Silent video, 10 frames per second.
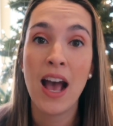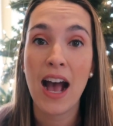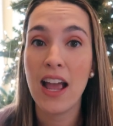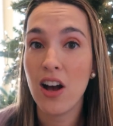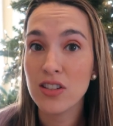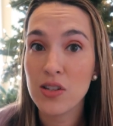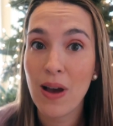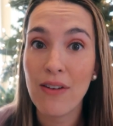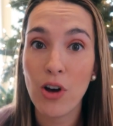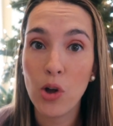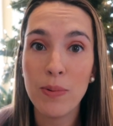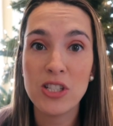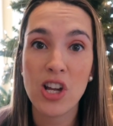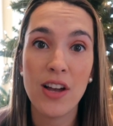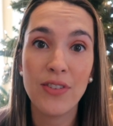I also have a whole
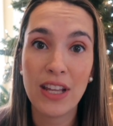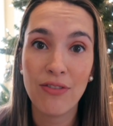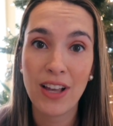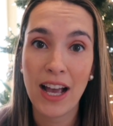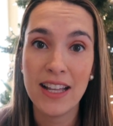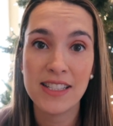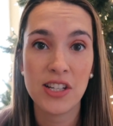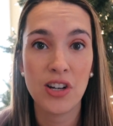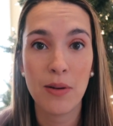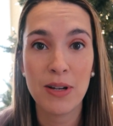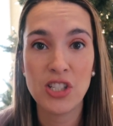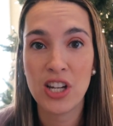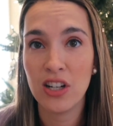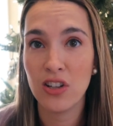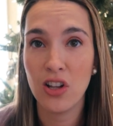bunch of gift guides here on my
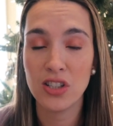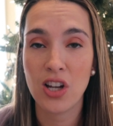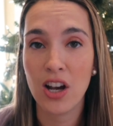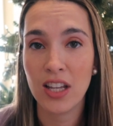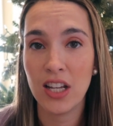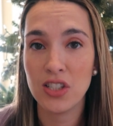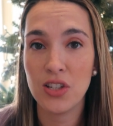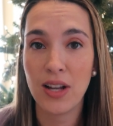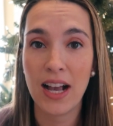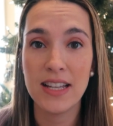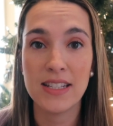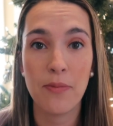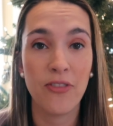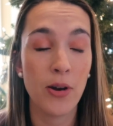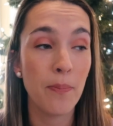channel talking to you guys
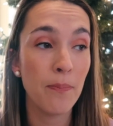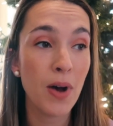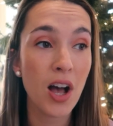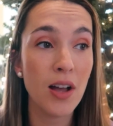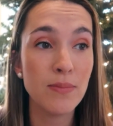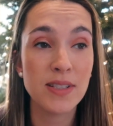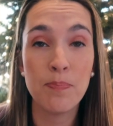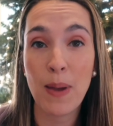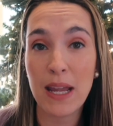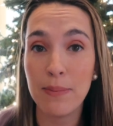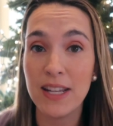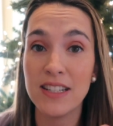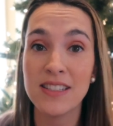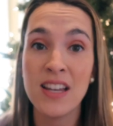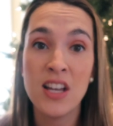from moms, babies,
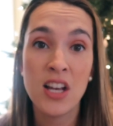these